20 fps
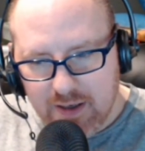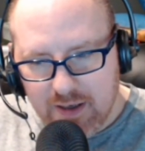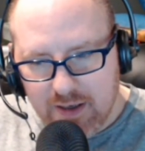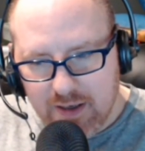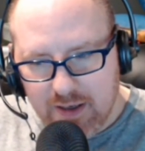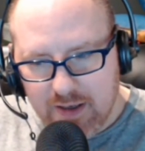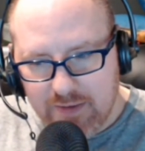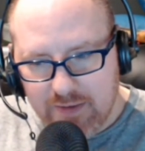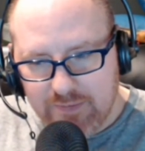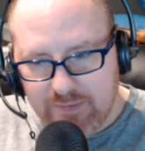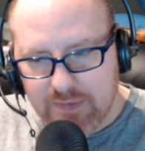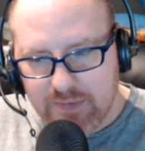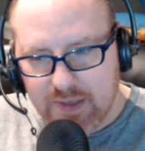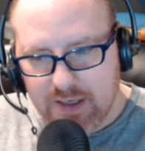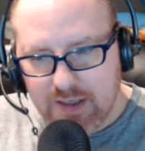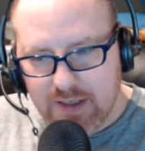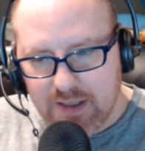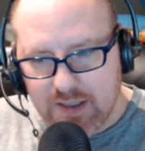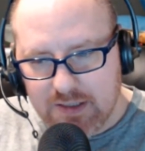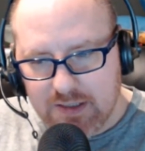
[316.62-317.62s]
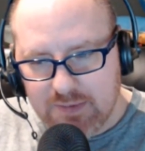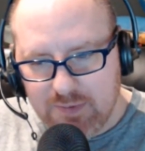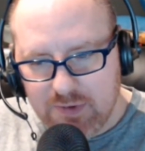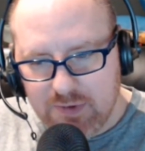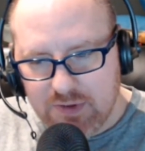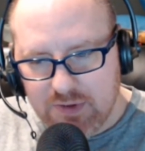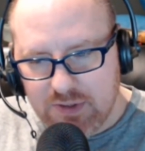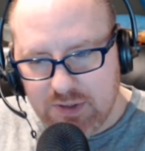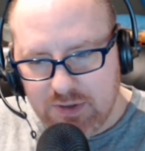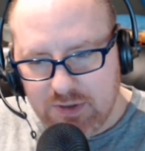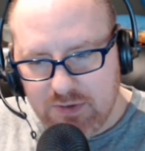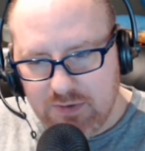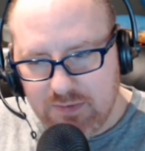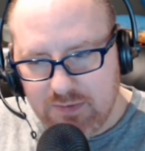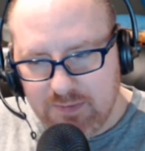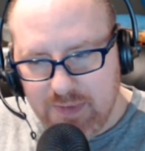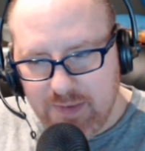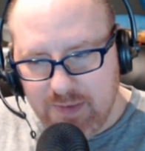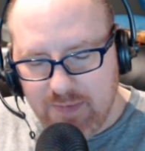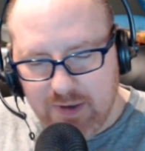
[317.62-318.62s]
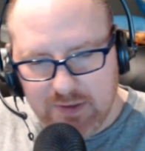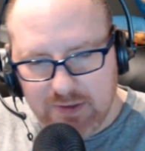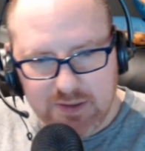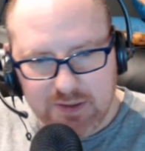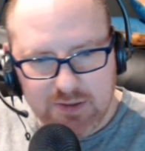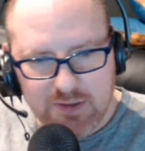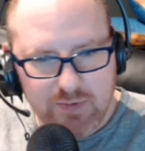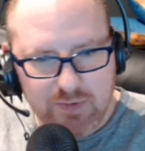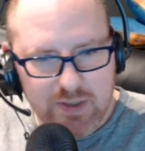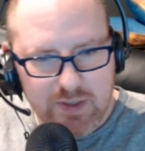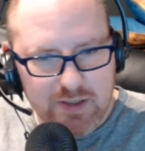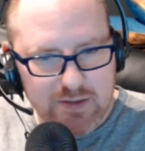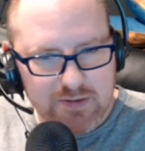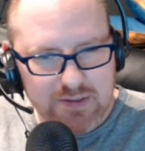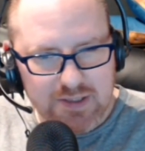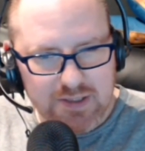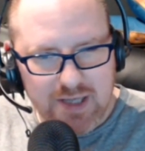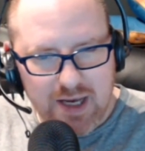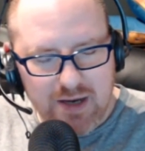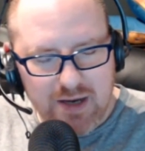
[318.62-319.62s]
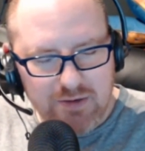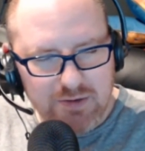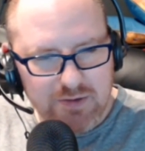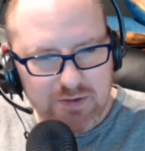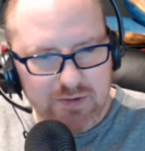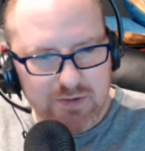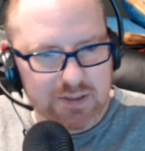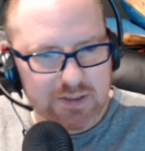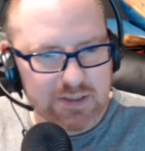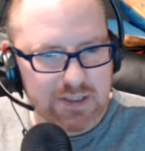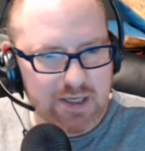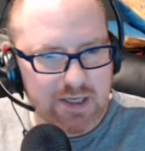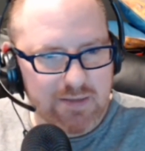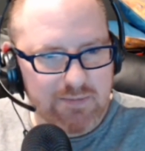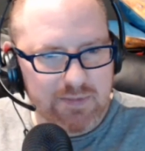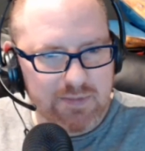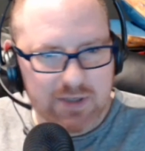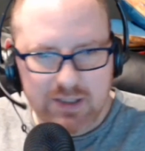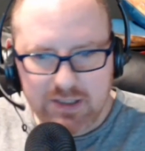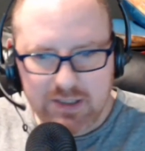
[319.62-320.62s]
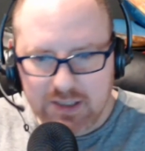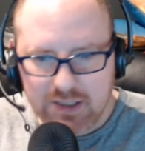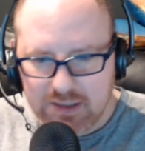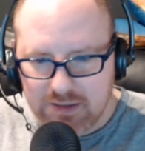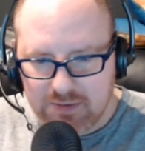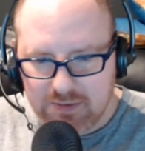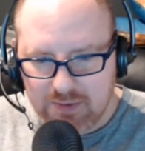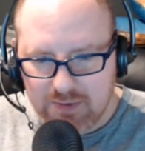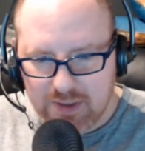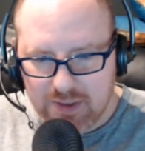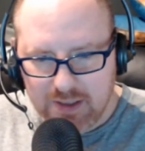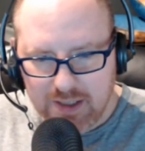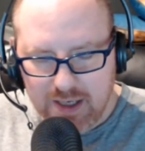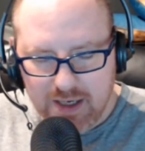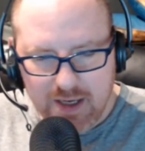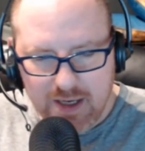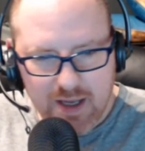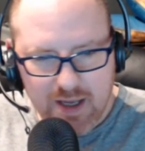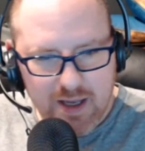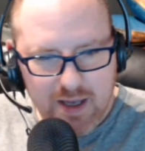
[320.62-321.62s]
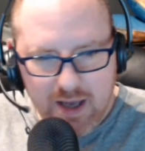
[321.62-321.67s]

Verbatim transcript: Um, is supposed to be built into Windows now to an extent, but it doesn't really.